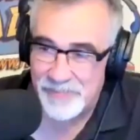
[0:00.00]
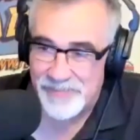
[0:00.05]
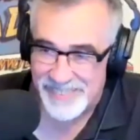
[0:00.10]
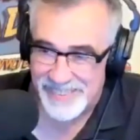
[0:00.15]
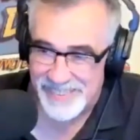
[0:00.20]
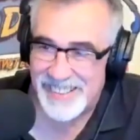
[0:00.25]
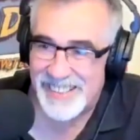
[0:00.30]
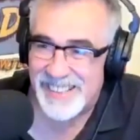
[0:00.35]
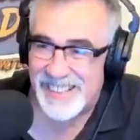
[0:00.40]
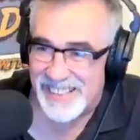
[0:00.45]

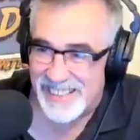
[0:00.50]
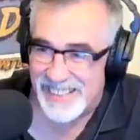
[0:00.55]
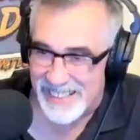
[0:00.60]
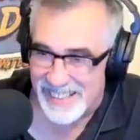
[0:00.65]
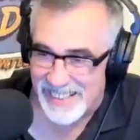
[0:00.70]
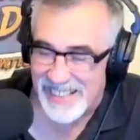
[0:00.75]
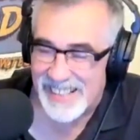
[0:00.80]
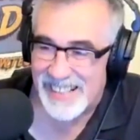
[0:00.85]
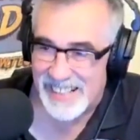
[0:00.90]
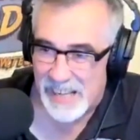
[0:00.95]
I
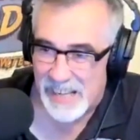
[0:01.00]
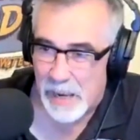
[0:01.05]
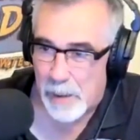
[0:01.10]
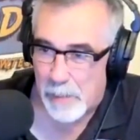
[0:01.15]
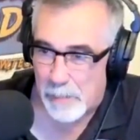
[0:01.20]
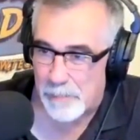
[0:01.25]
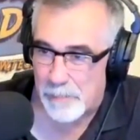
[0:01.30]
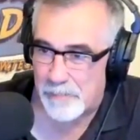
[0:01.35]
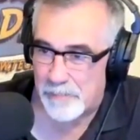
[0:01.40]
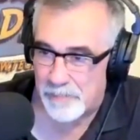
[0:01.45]
was like, you know
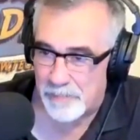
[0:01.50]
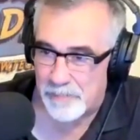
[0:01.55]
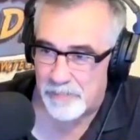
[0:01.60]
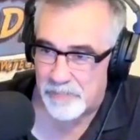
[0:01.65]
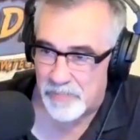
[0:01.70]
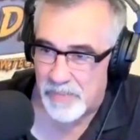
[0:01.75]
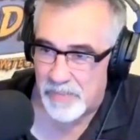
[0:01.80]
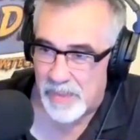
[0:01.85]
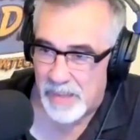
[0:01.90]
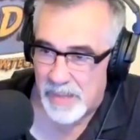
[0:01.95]
what? I'm going to buy
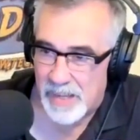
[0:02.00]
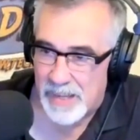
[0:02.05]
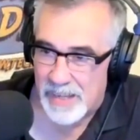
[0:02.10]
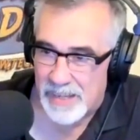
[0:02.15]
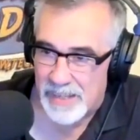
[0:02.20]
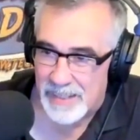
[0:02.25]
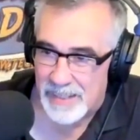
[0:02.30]
myself something